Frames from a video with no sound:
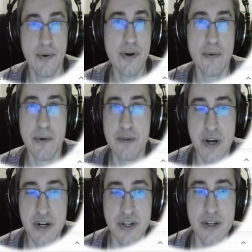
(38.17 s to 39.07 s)
A regular
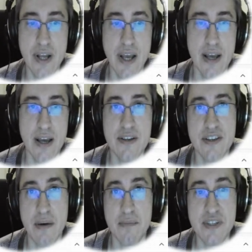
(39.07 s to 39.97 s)
expression
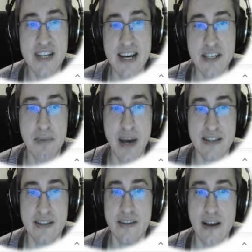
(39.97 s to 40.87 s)
is some text
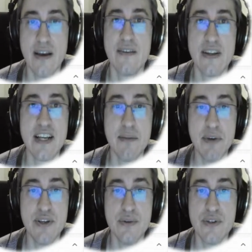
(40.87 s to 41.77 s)
pattern that
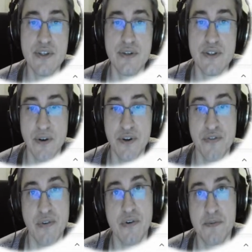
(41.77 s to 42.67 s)
can be used to
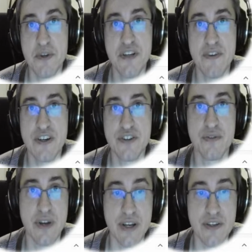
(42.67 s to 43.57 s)
search for specific
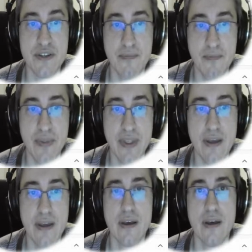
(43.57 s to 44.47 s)
strings.
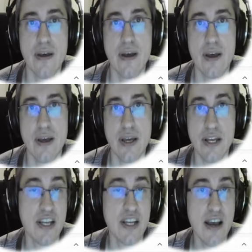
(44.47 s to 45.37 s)

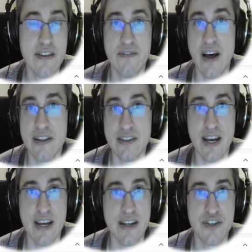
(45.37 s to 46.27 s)
It can either
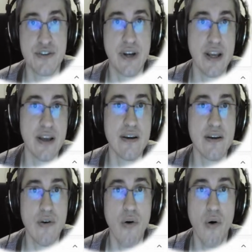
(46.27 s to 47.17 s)
validate a
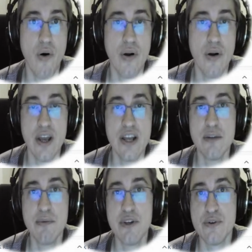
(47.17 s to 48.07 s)
string, or
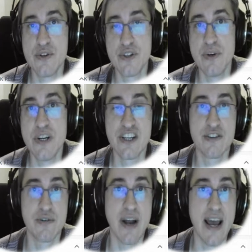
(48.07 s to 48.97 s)
it can be used to
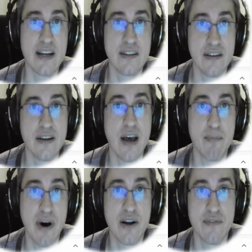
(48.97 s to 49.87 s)
extract
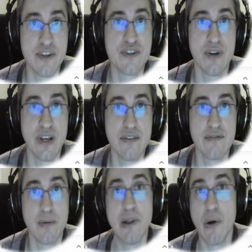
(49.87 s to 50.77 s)
a part of a
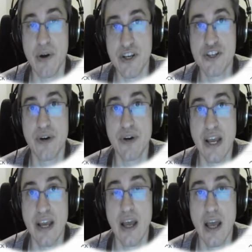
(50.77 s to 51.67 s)
string from a longer
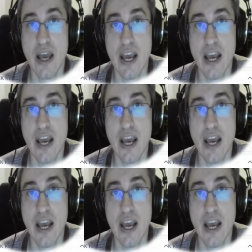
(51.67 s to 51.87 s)
string.